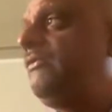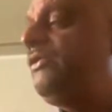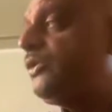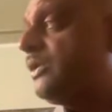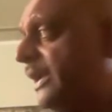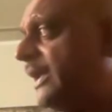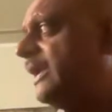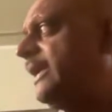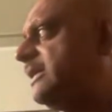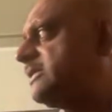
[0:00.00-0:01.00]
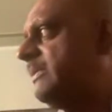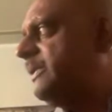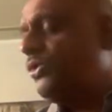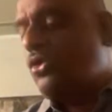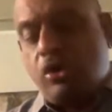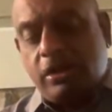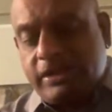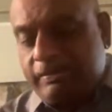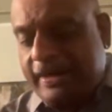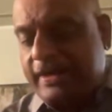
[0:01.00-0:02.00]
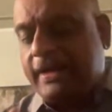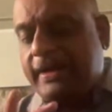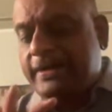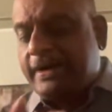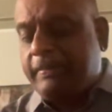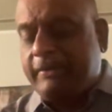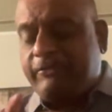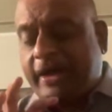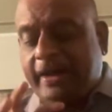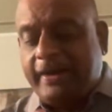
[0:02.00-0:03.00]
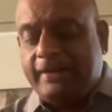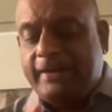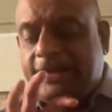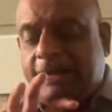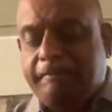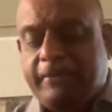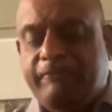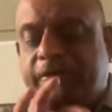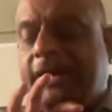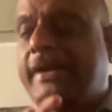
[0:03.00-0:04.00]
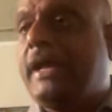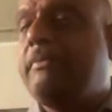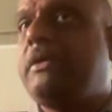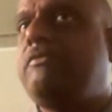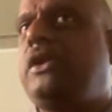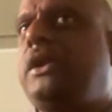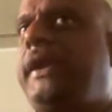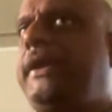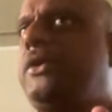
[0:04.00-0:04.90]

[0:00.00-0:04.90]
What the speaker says: When you clinically examine all the blood collected, we find that imperforate hymen will lead